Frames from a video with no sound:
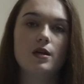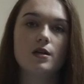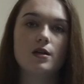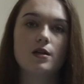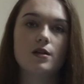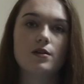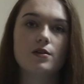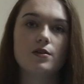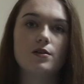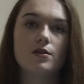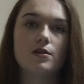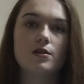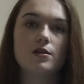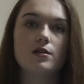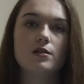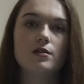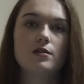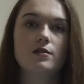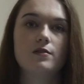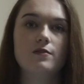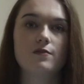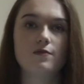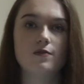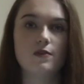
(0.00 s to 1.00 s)
another
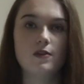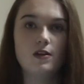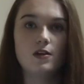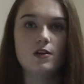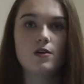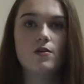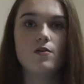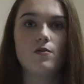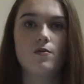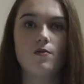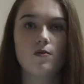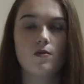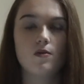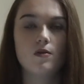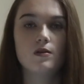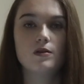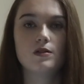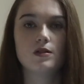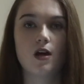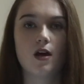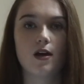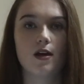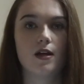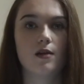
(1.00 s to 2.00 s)
video
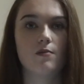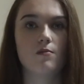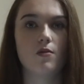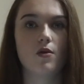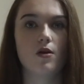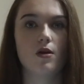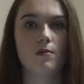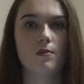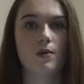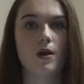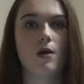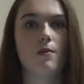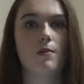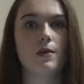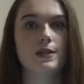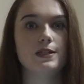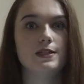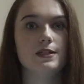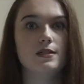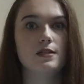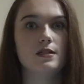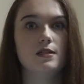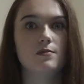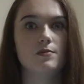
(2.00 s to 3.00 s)
talking more about my
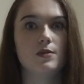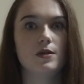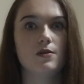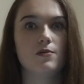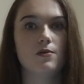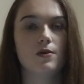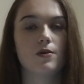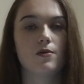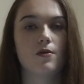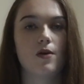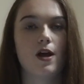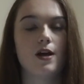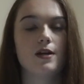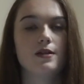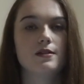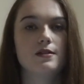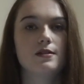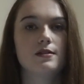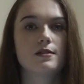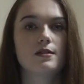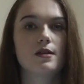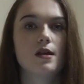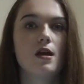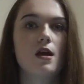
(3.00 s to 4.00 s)
GCP
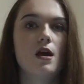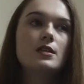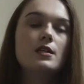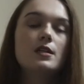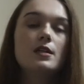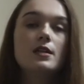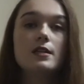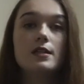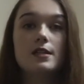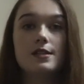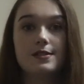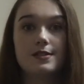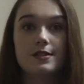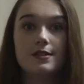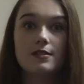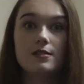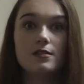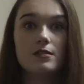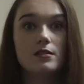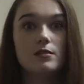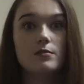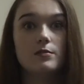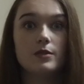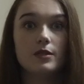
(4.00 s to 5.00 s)
regrets. This is a
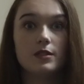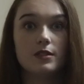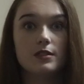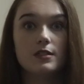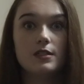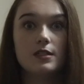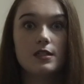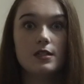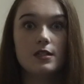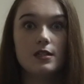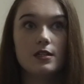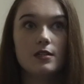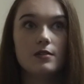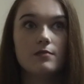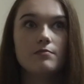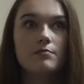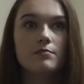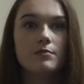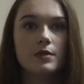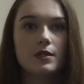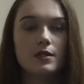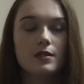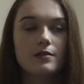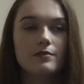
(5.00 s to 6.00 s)
little bit of tea,
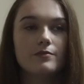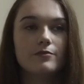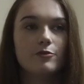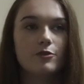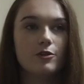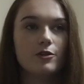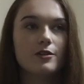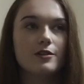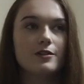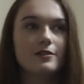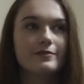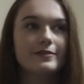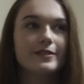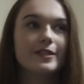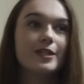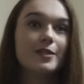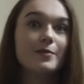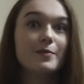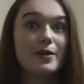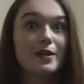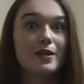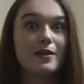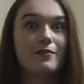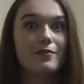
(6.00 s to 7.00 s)
but we're
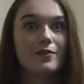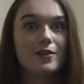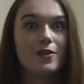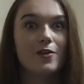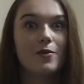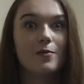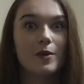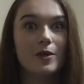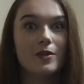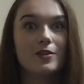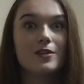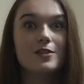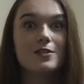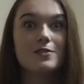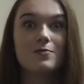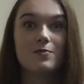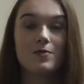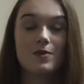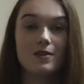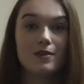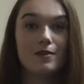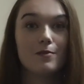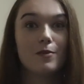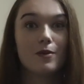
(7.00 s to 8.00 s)
gonna make a video about this
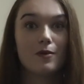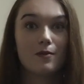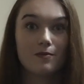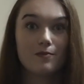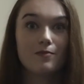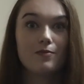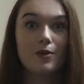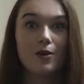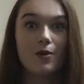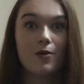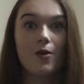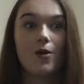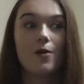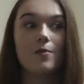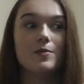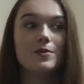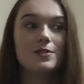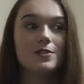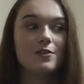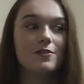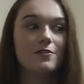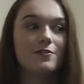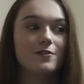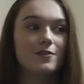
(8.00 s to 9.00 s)
when the program
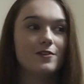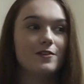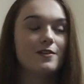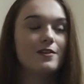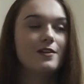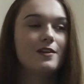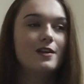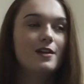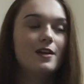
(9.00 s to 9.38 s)
is over.